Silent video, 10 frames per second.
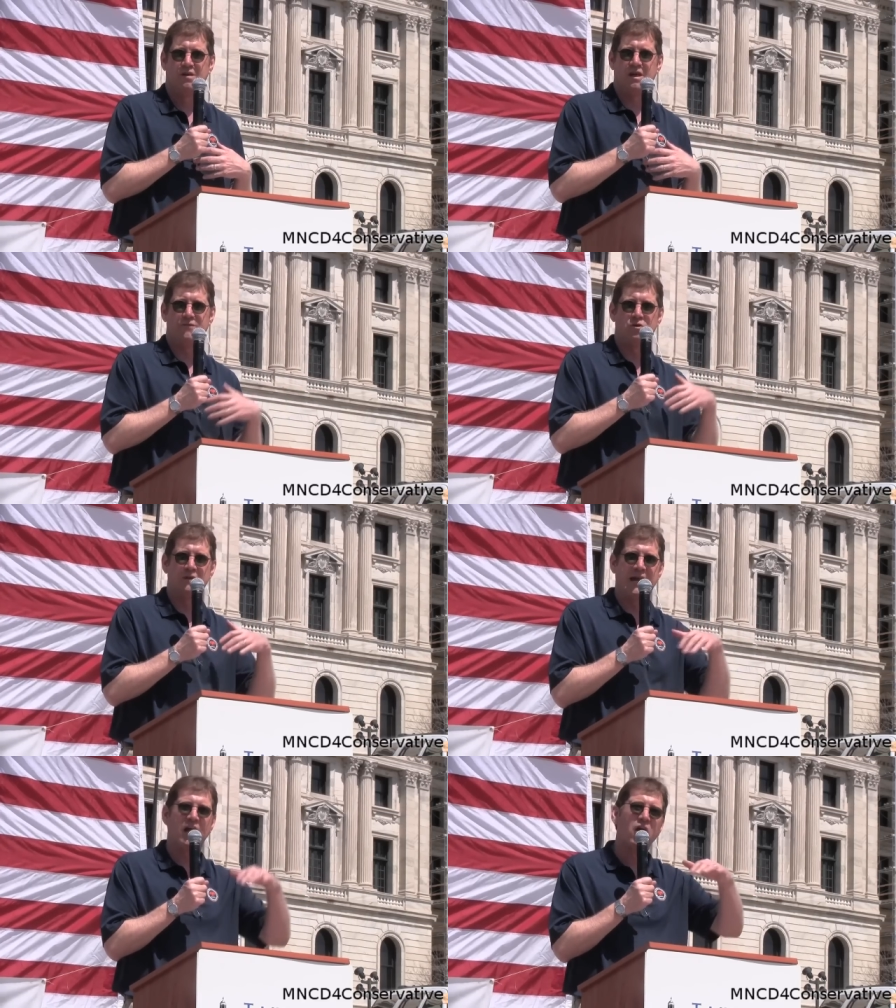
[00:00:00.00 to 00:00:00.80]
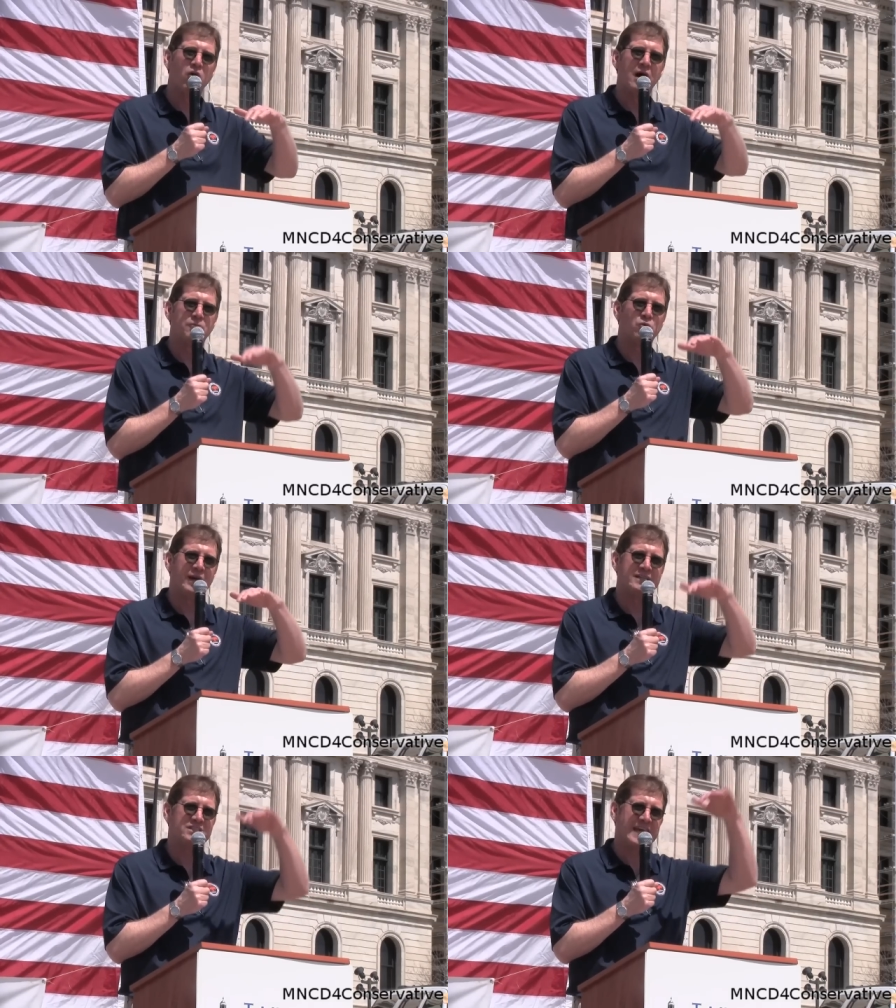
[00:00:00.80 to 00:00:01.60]
If you let it go up the
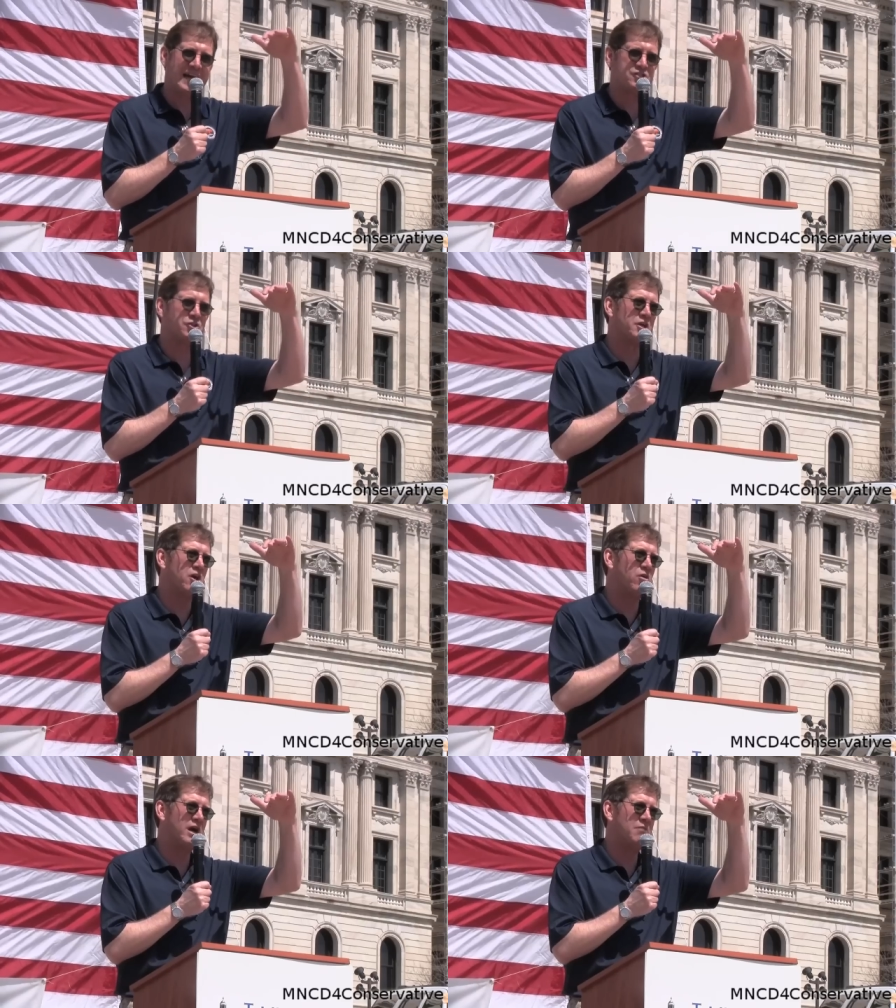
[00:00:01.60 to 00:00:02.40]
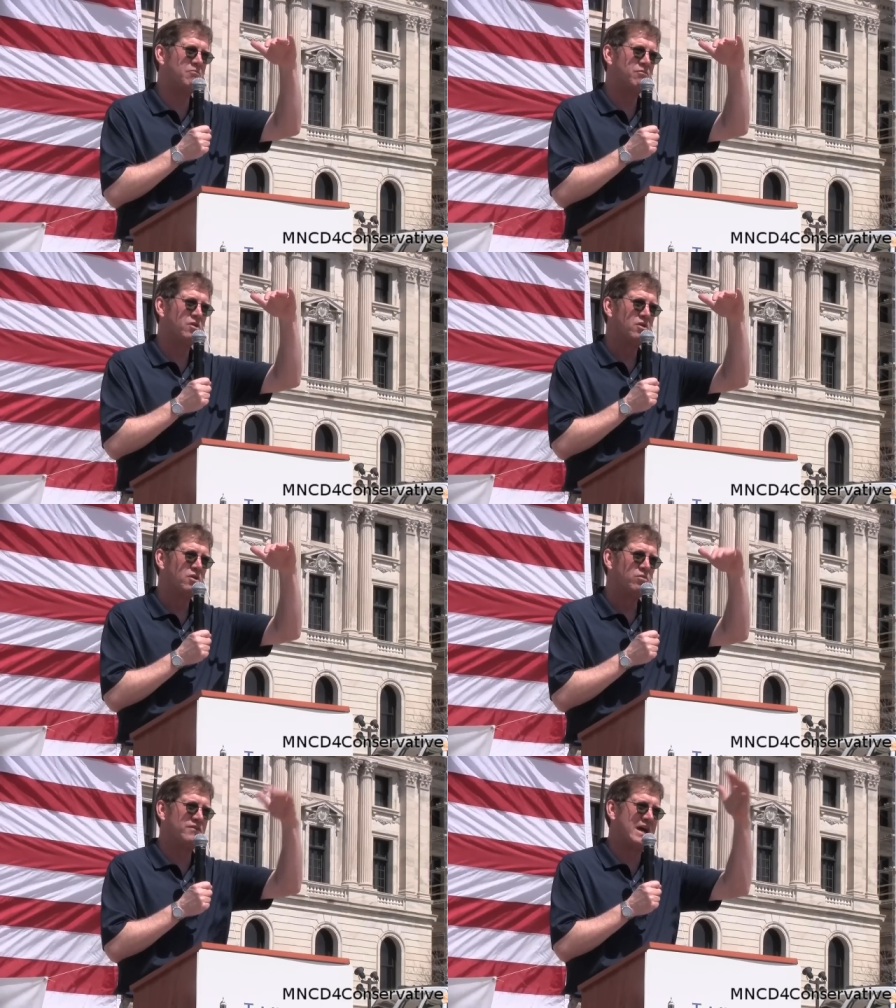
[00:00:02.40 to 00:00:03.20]
way it's scheduled to go
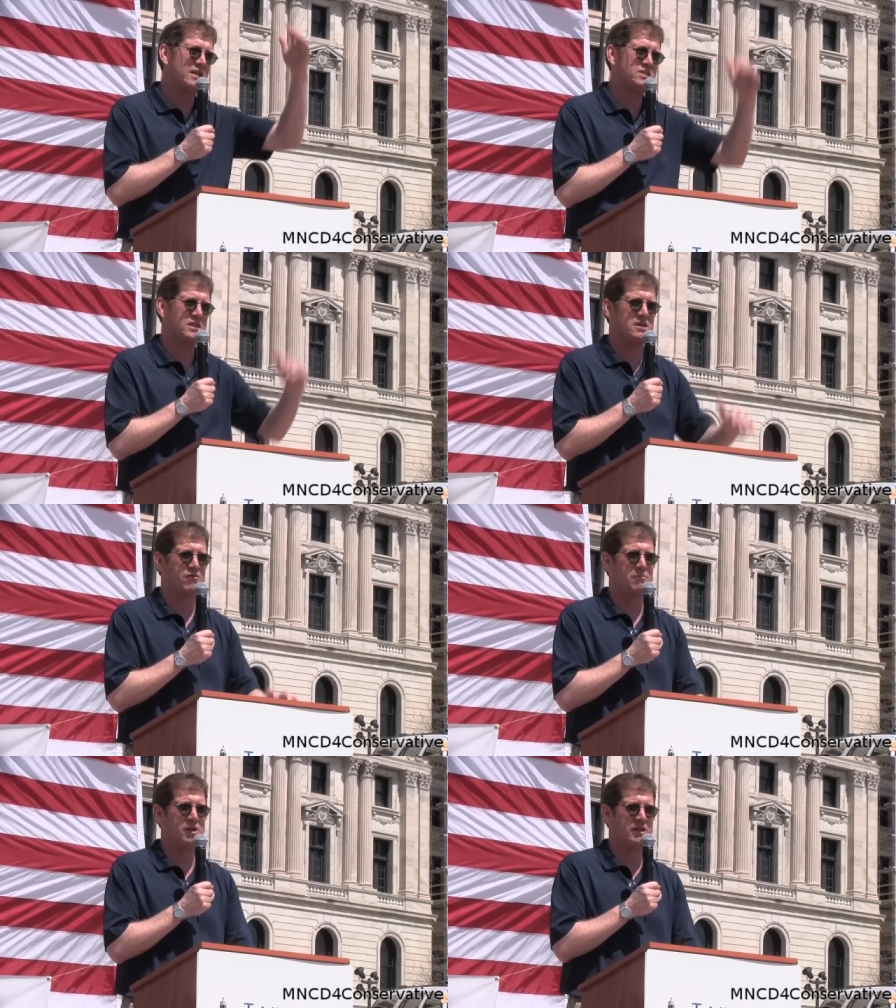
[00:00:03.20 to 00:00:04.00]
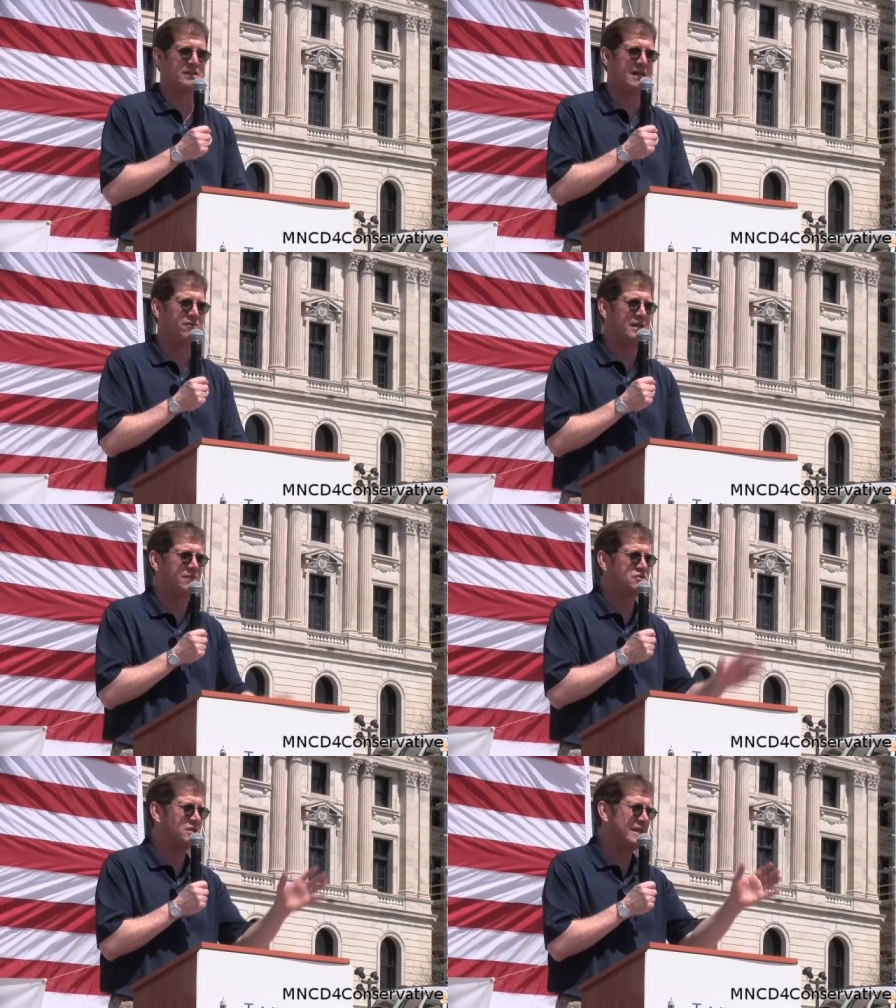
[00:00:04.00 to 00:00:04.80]
up, we've got a $600 million
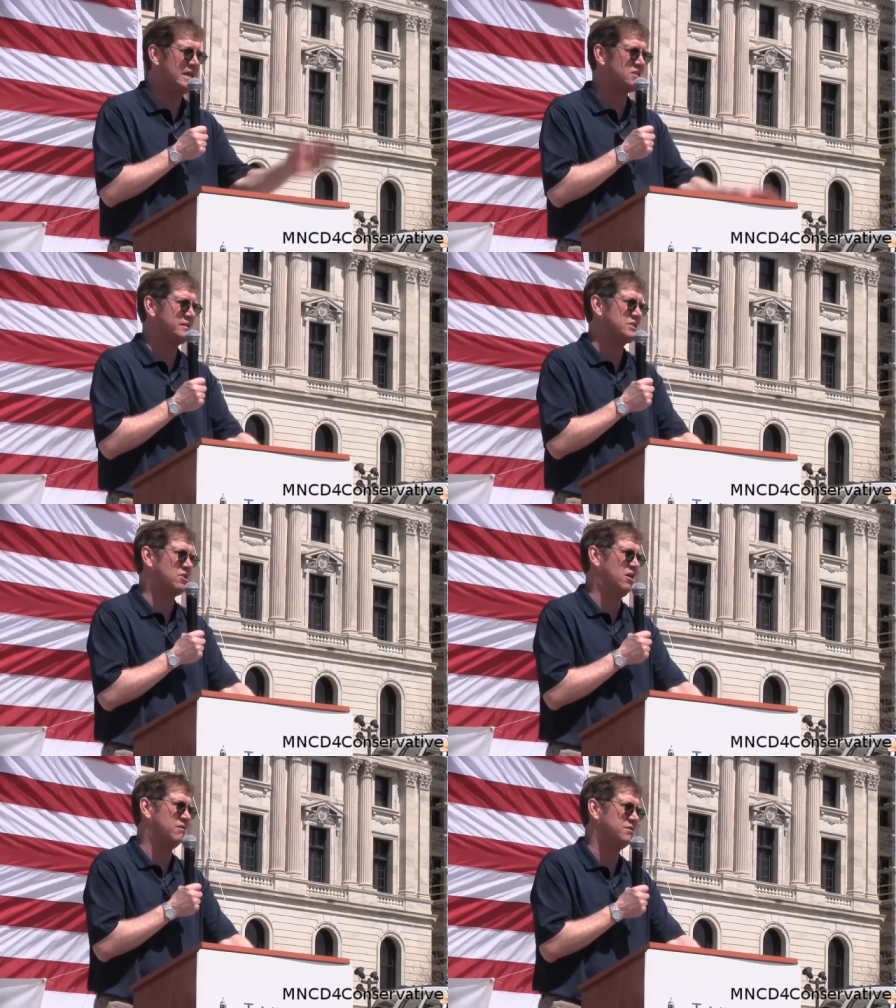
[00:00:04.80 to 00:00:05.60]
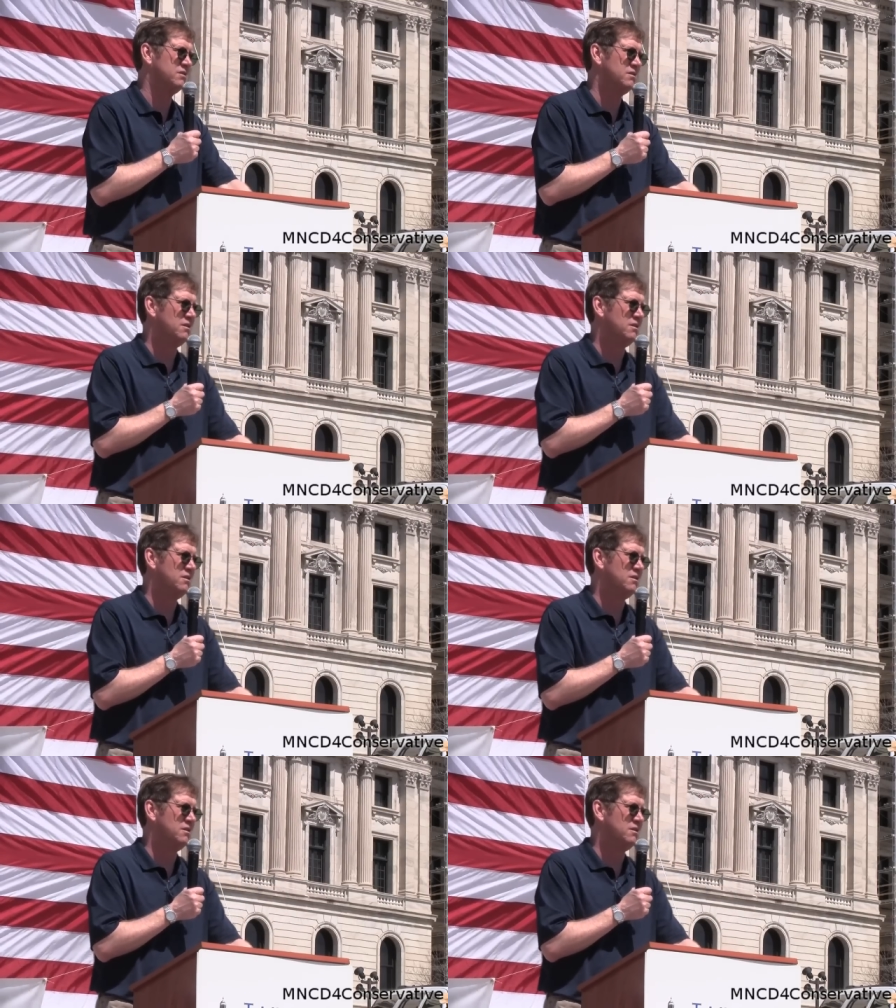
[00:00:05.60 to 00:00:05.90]
deficit easily solved.